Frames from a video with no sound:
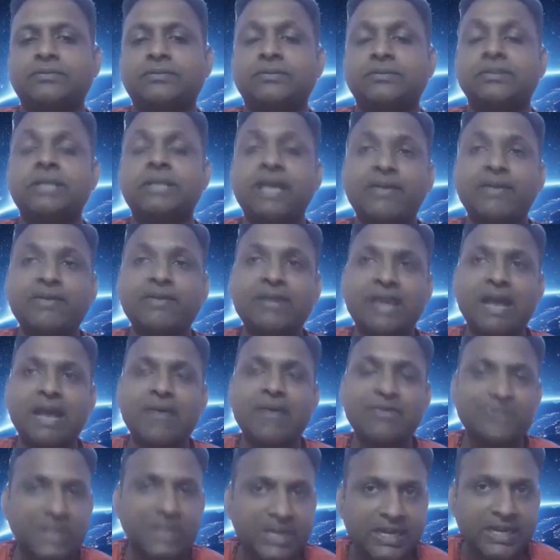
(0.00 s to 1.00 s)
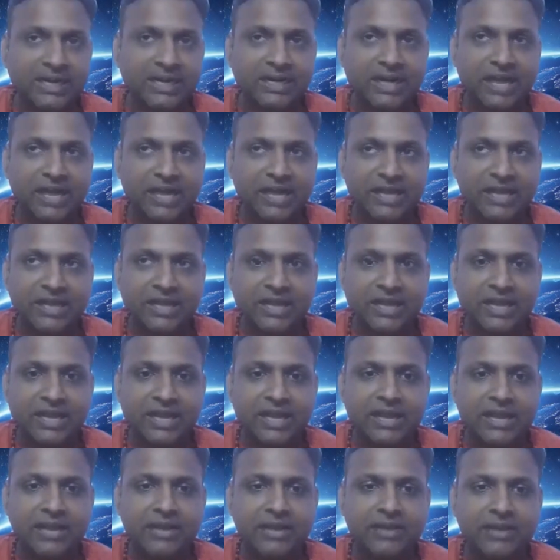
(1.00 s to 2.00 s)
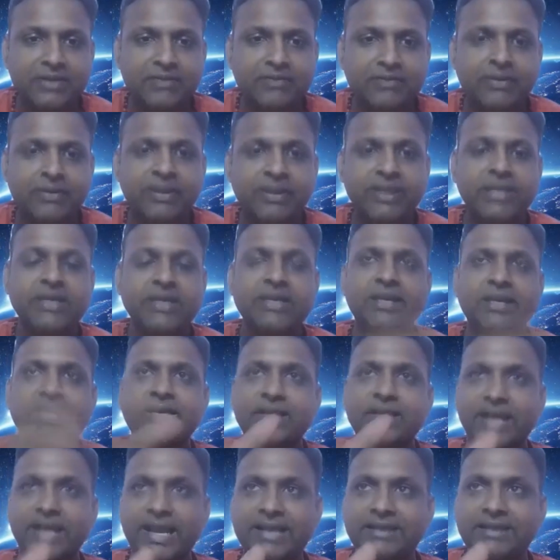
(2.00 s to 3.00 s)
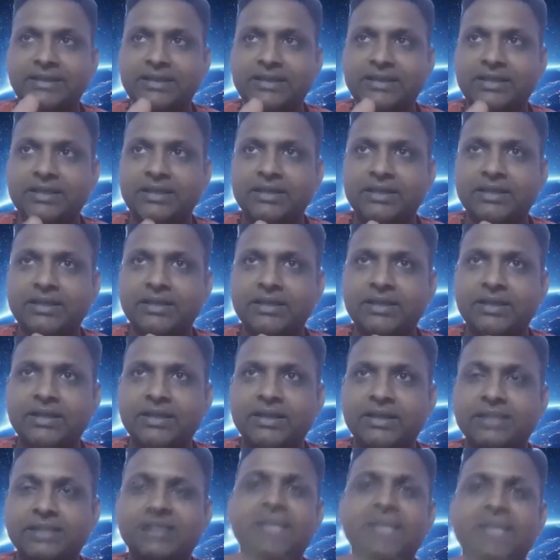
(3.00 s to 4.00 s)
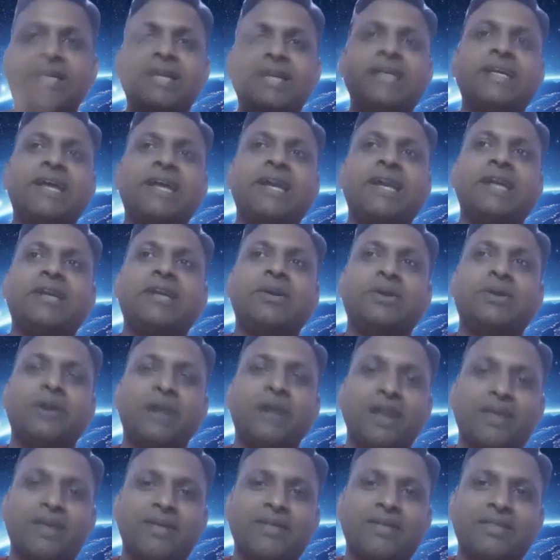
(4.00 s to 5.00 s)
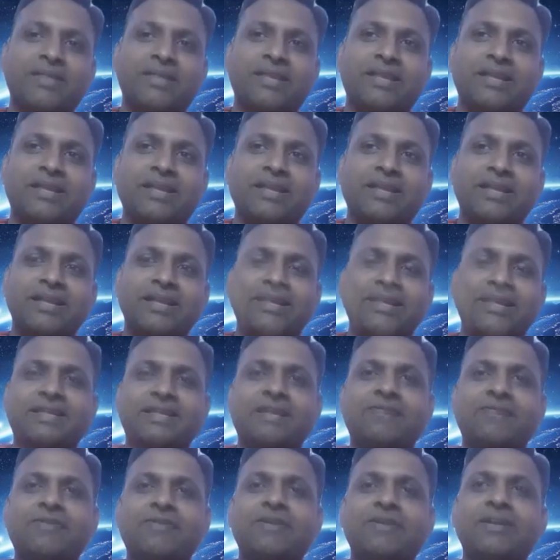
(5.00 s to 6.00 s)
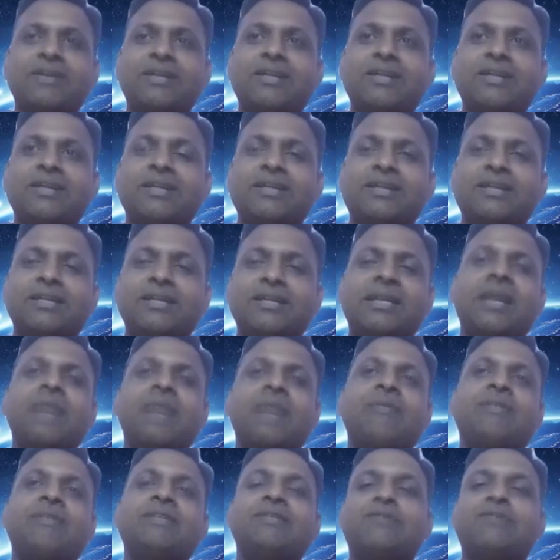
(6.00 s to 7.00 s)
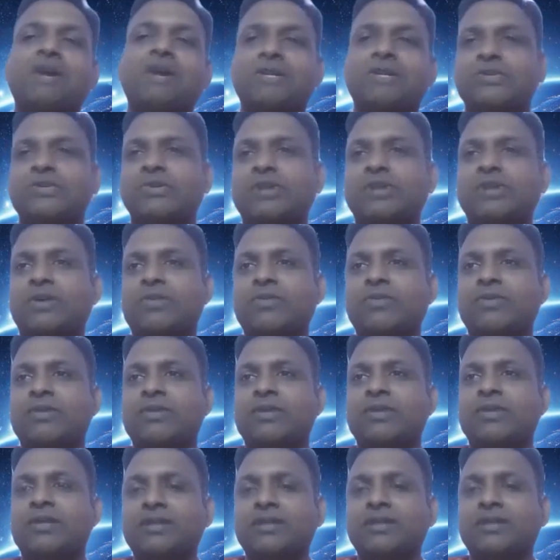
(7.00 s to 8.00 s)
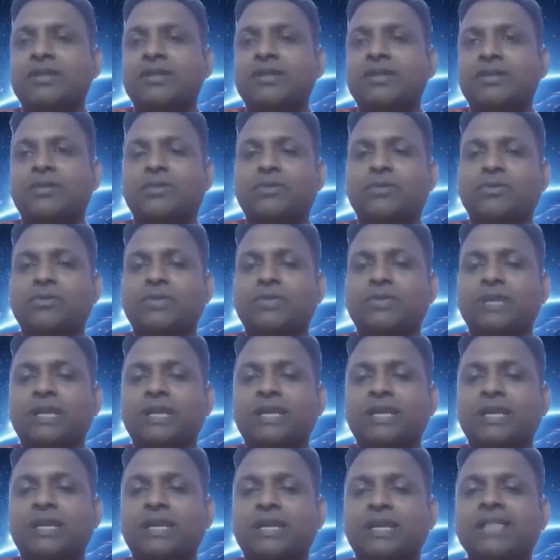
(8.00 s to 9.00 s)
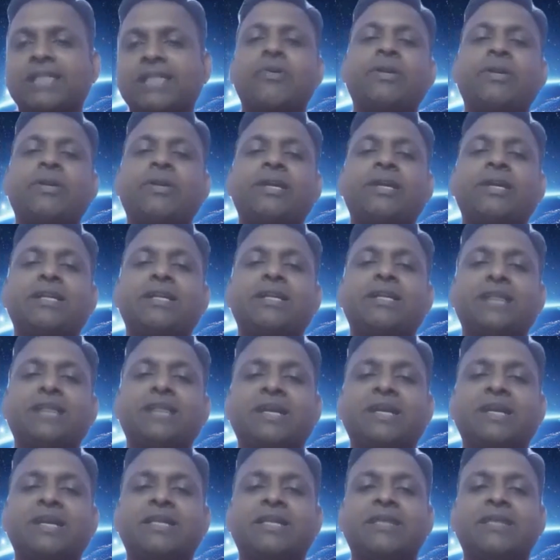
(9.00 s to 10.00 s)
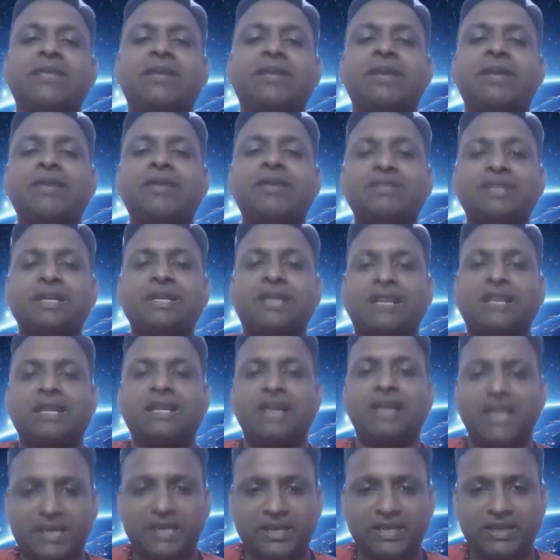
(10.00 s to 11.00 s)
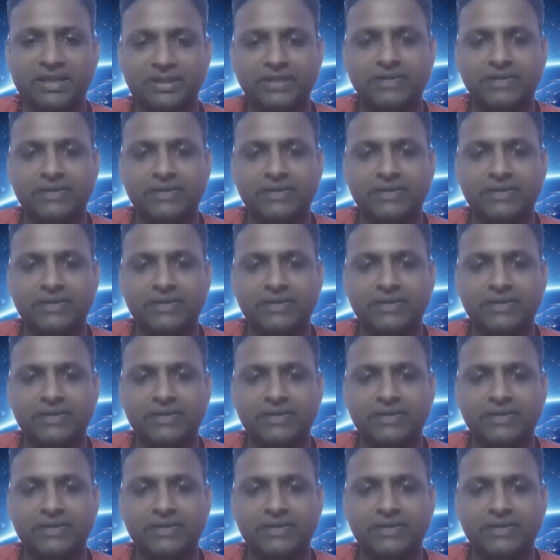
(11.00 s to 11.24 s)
They will have sudden luck. Why? 8th is getting connected to 11th. Therefore, that 11th is fortune now. Through suddenly they are going to get the luck. They will have sudden luck.